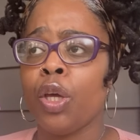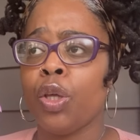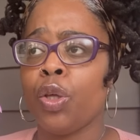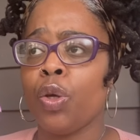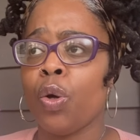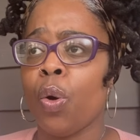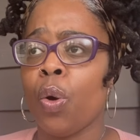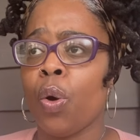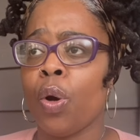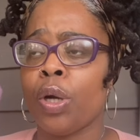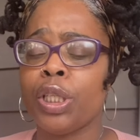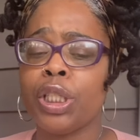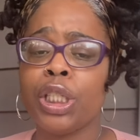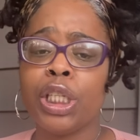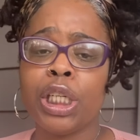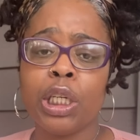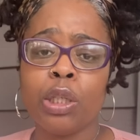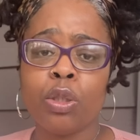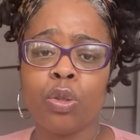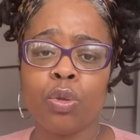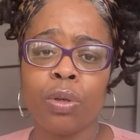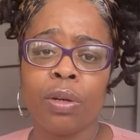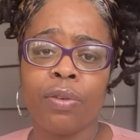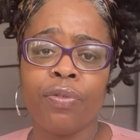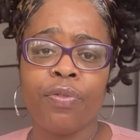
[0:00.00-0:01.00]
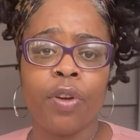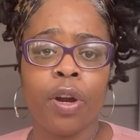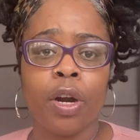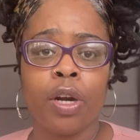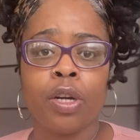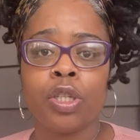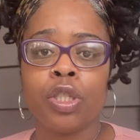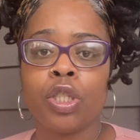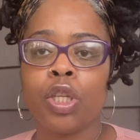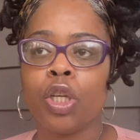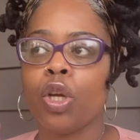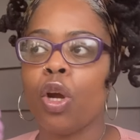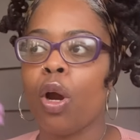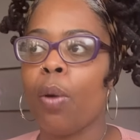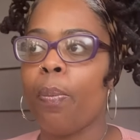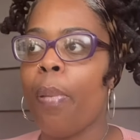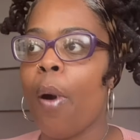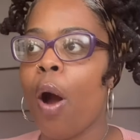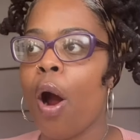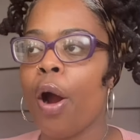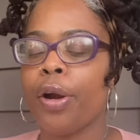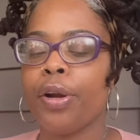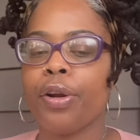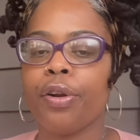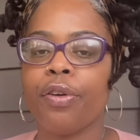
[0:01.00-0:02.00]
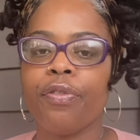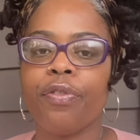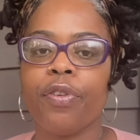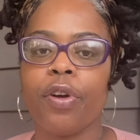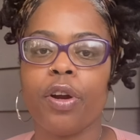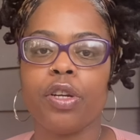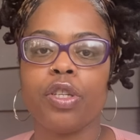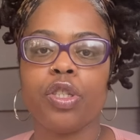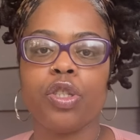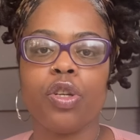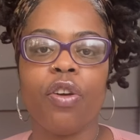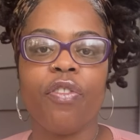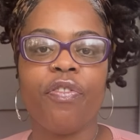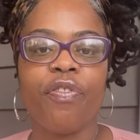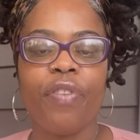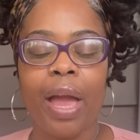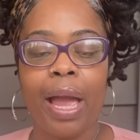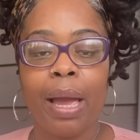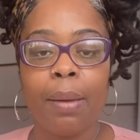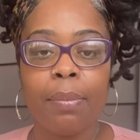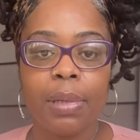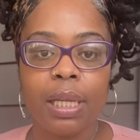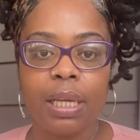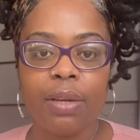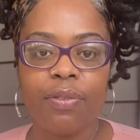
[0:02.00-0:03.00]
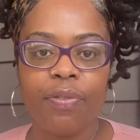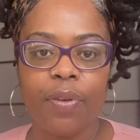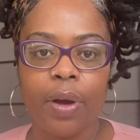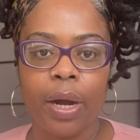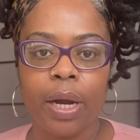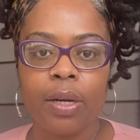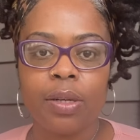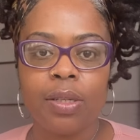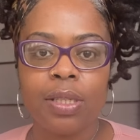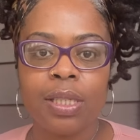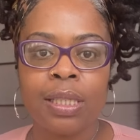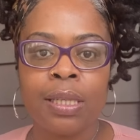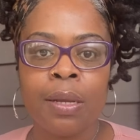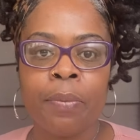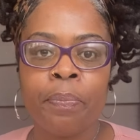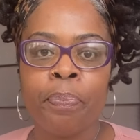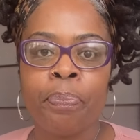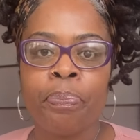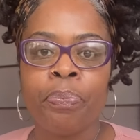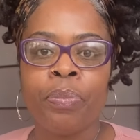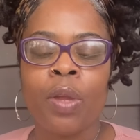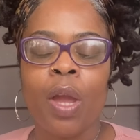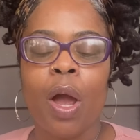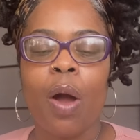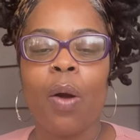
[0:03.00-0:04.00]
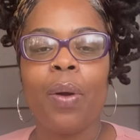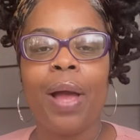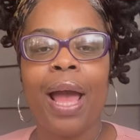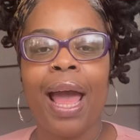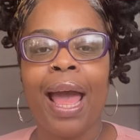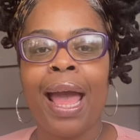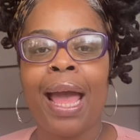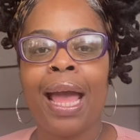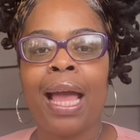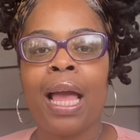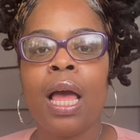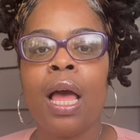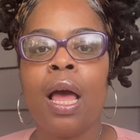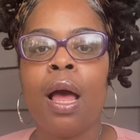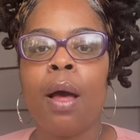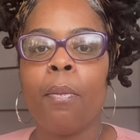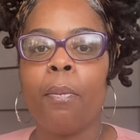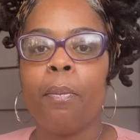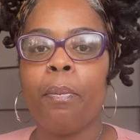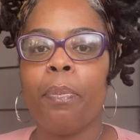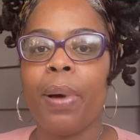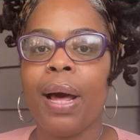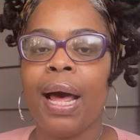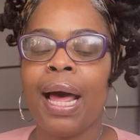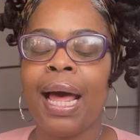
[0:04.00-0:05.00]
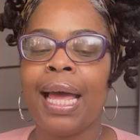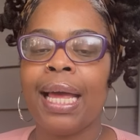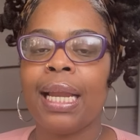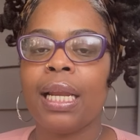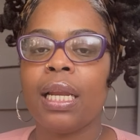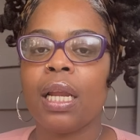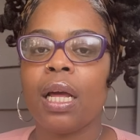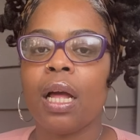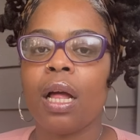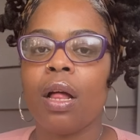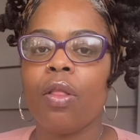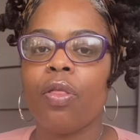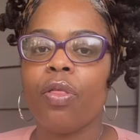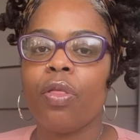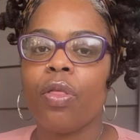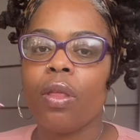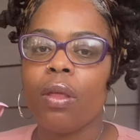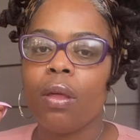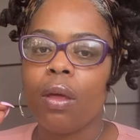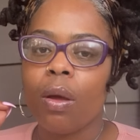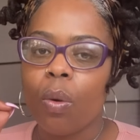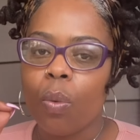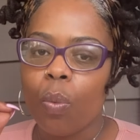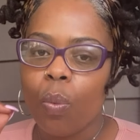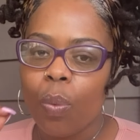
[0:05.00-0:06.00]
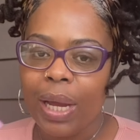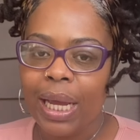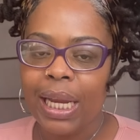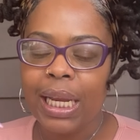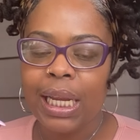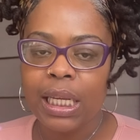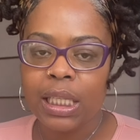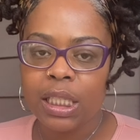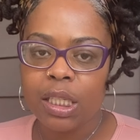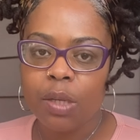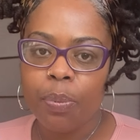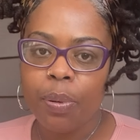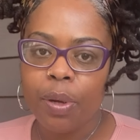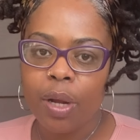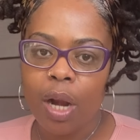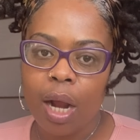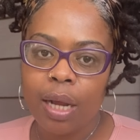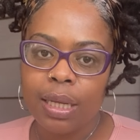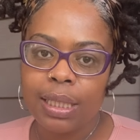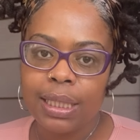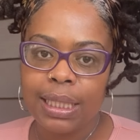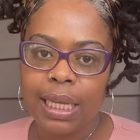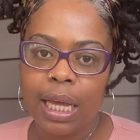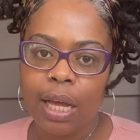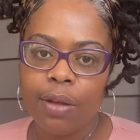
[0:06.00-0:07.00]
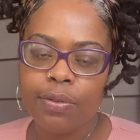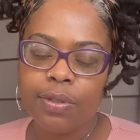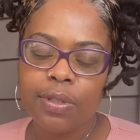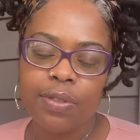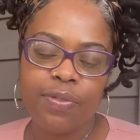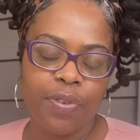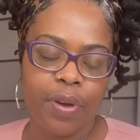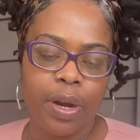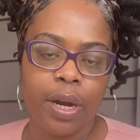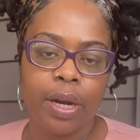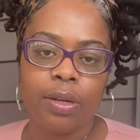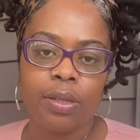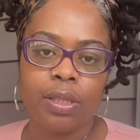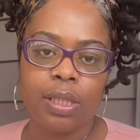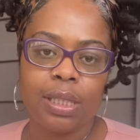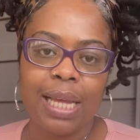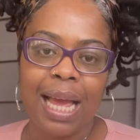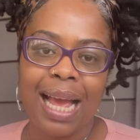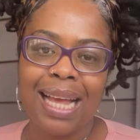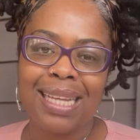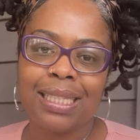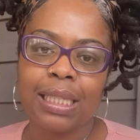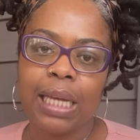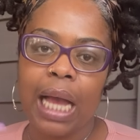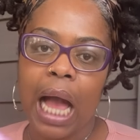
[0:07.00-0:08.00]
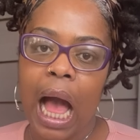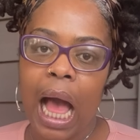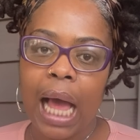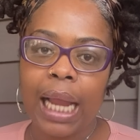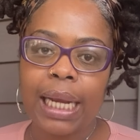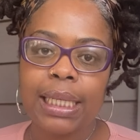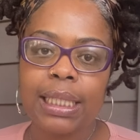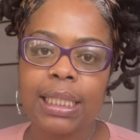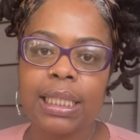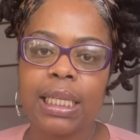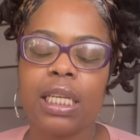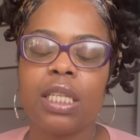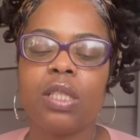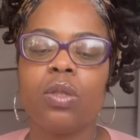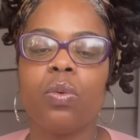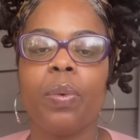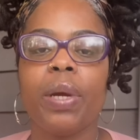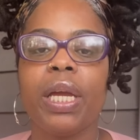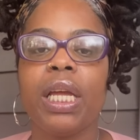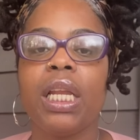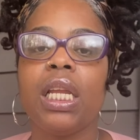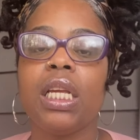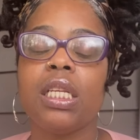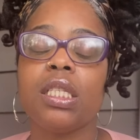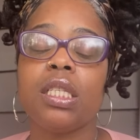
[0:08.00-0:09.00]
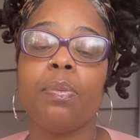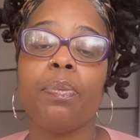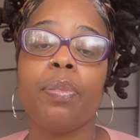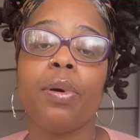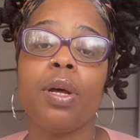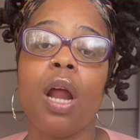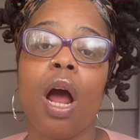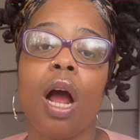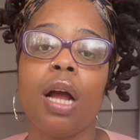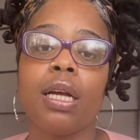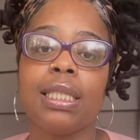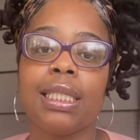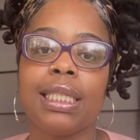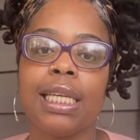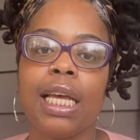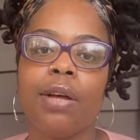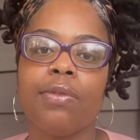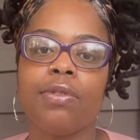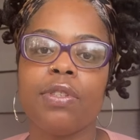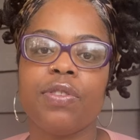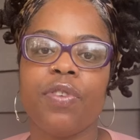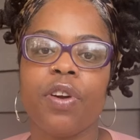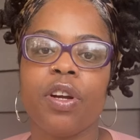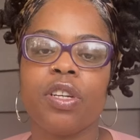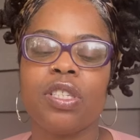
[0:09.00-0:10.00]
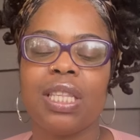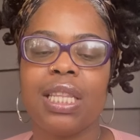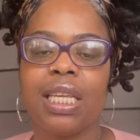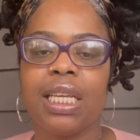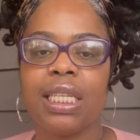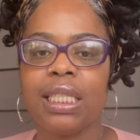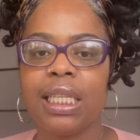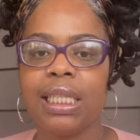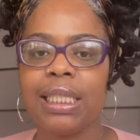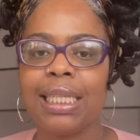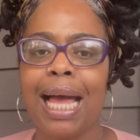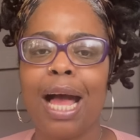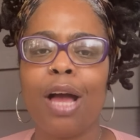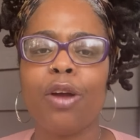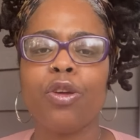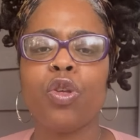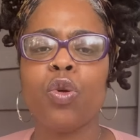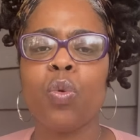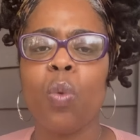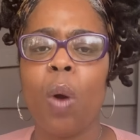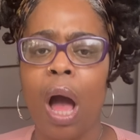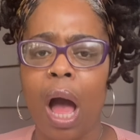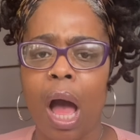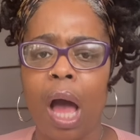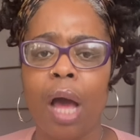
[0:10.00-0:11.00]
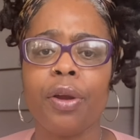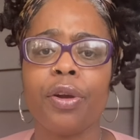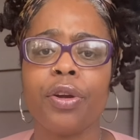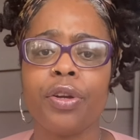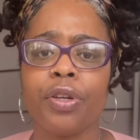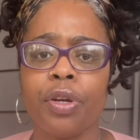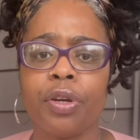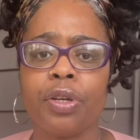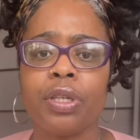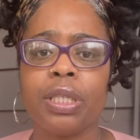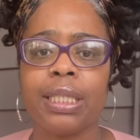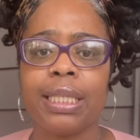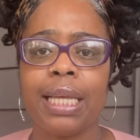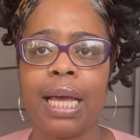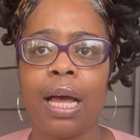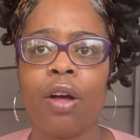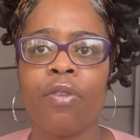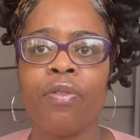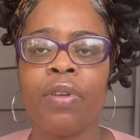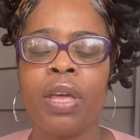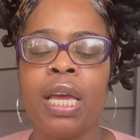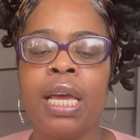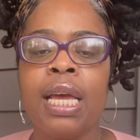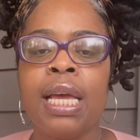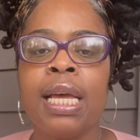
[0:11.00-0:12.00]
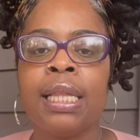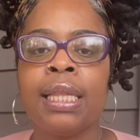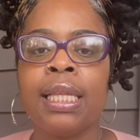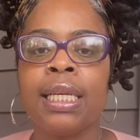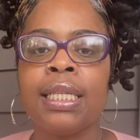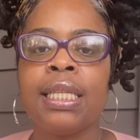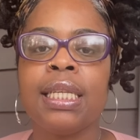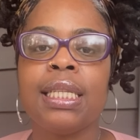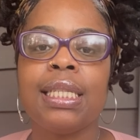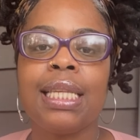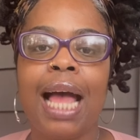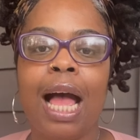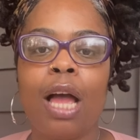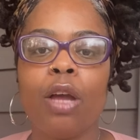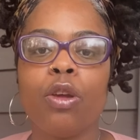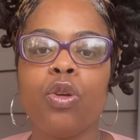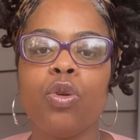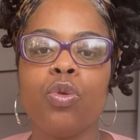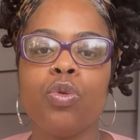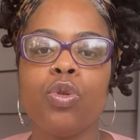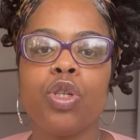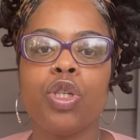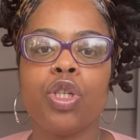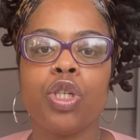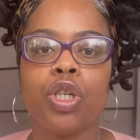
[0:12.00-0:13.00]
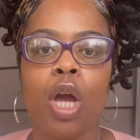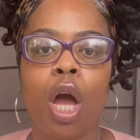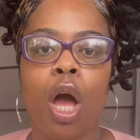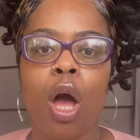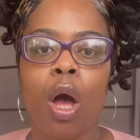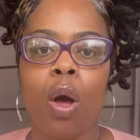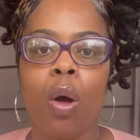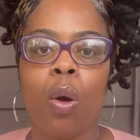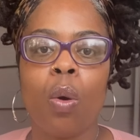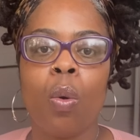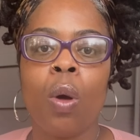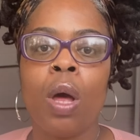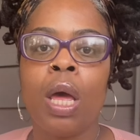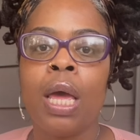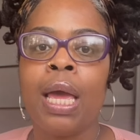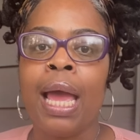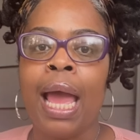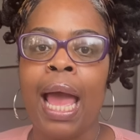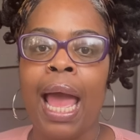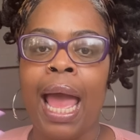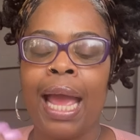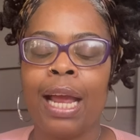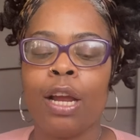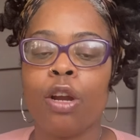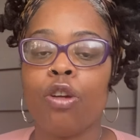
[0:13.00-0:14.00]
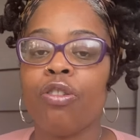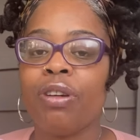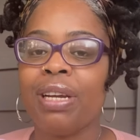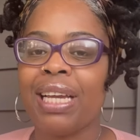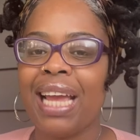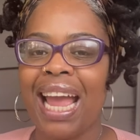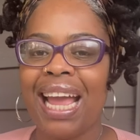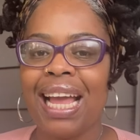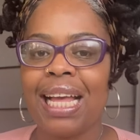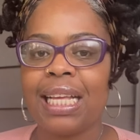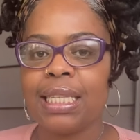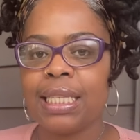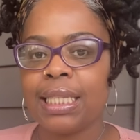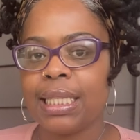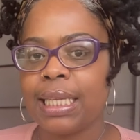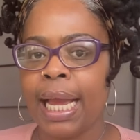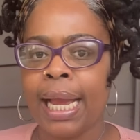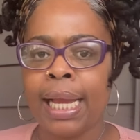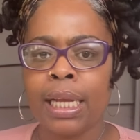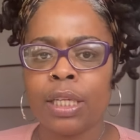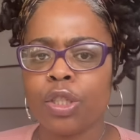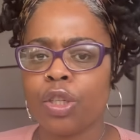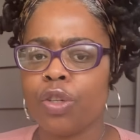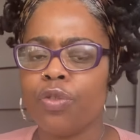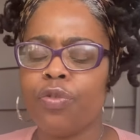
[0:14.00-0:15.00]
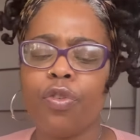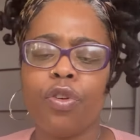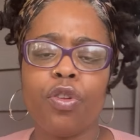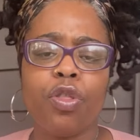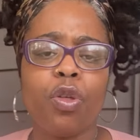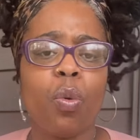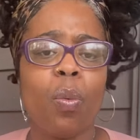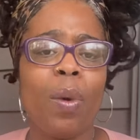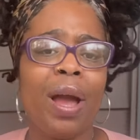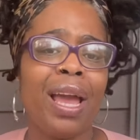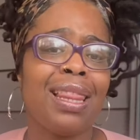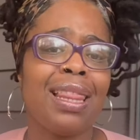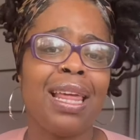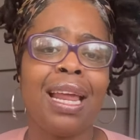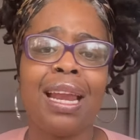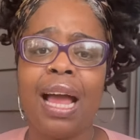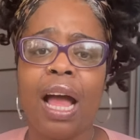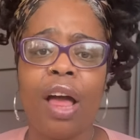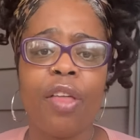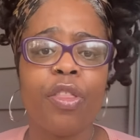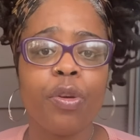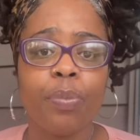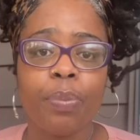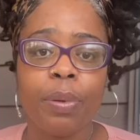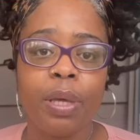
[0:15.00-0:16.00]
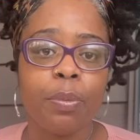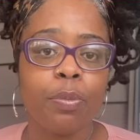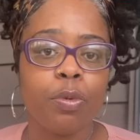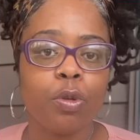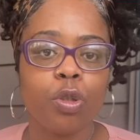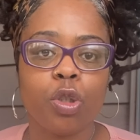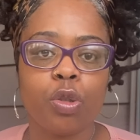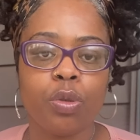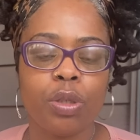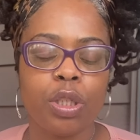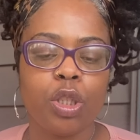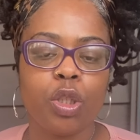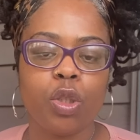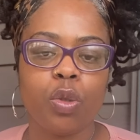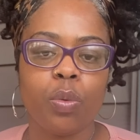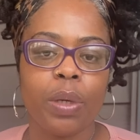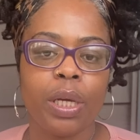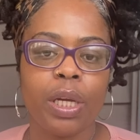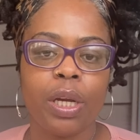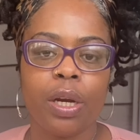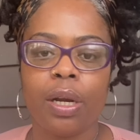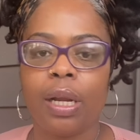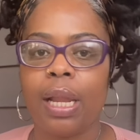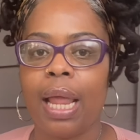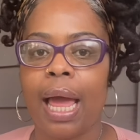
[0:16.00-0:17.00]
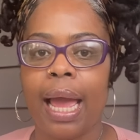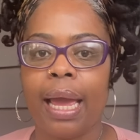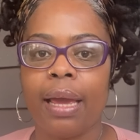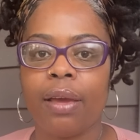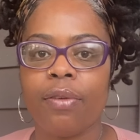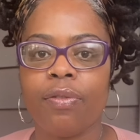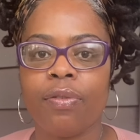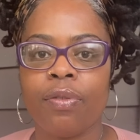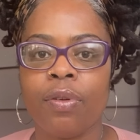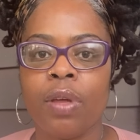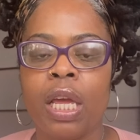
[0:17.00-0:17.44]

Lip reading: your children first, your partner first, your family first, okay? But we need to put ourselves first. As goddesses, we need to put ourselves first. This is how you honor yourself. This is how you show and create a standard for the way that other people treat you in your life.